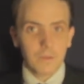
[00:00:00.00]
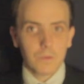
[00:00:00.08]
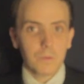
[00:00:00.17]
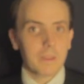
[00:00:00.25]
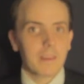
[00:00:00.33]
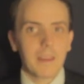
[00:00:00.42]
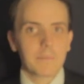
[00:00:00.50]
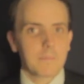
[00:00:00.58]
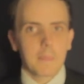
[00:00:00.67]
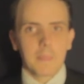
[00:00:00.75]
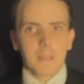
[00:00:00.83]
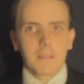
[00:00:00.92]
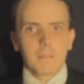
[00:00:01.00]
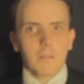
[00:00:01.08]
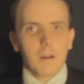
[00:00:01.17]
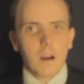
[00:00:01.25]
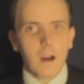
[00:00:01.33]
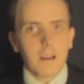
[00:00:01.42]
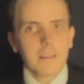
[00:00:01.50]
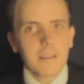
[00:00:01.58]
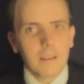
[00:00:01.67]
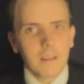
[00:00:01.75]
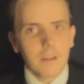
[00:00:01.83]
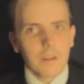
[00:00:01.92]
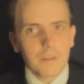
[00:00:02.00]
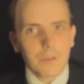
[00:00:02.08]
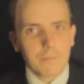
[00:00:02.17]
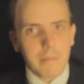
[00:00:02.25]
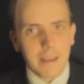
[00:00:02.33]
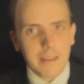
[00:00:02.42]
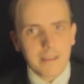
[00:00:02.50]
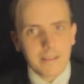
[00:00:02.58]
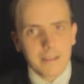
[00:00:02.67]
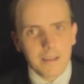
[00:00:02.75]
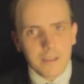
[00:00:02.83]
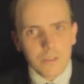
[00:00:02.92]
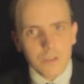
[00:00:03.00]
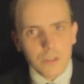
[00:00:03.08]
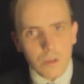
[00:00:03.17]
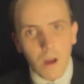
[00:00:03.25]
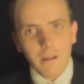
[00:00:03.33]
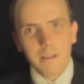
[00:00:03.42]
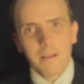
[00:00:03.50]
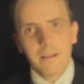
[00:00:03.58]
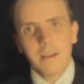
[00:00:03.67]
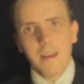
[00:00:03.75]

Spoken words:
With a hearty Germanic stock,